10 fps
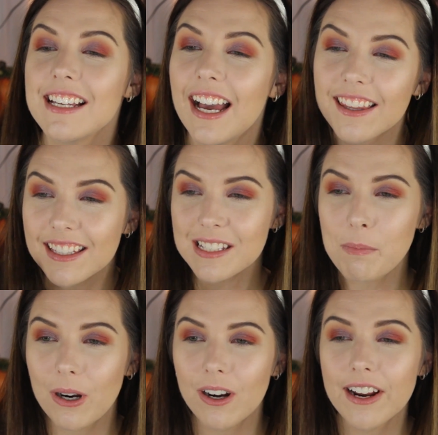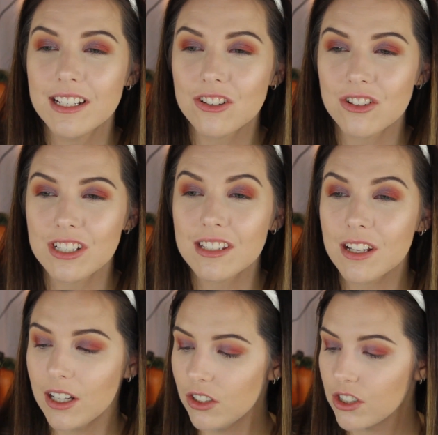uh, this part is just,
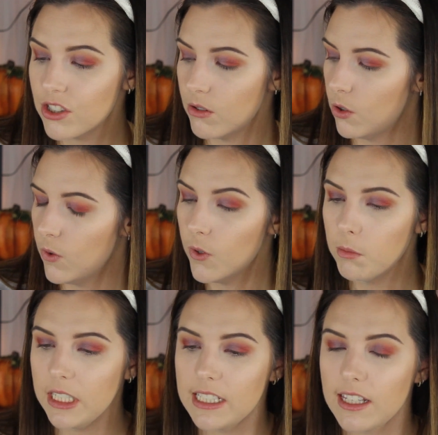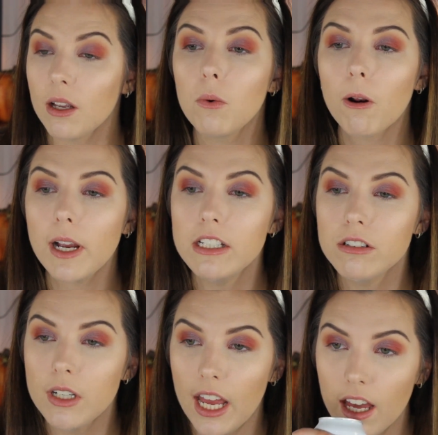it looks so cool, but it's like, what do I
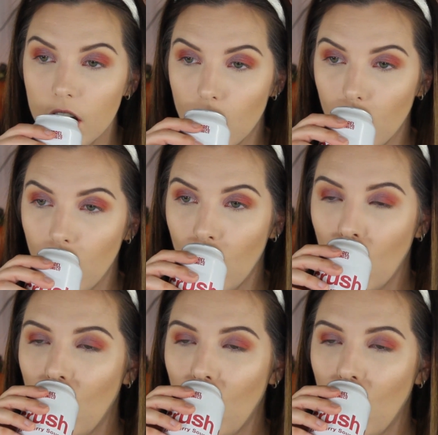do now?